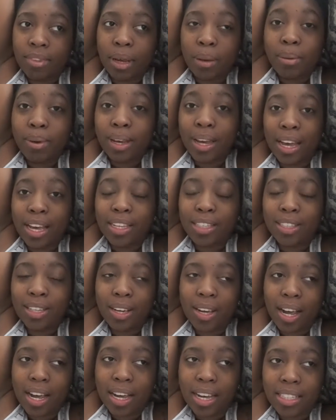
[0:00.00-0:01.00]
But yeah,
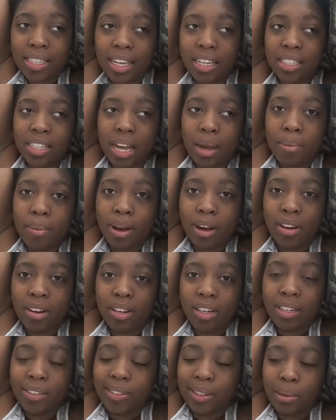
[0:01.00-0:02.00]
so I guess I'll just come back
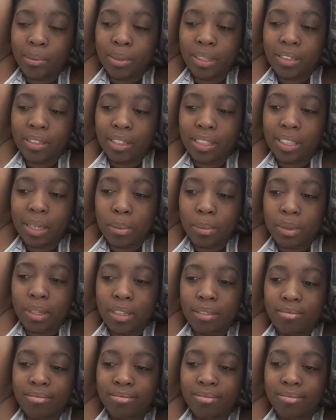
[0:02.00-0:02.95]
on here when I'm doing something.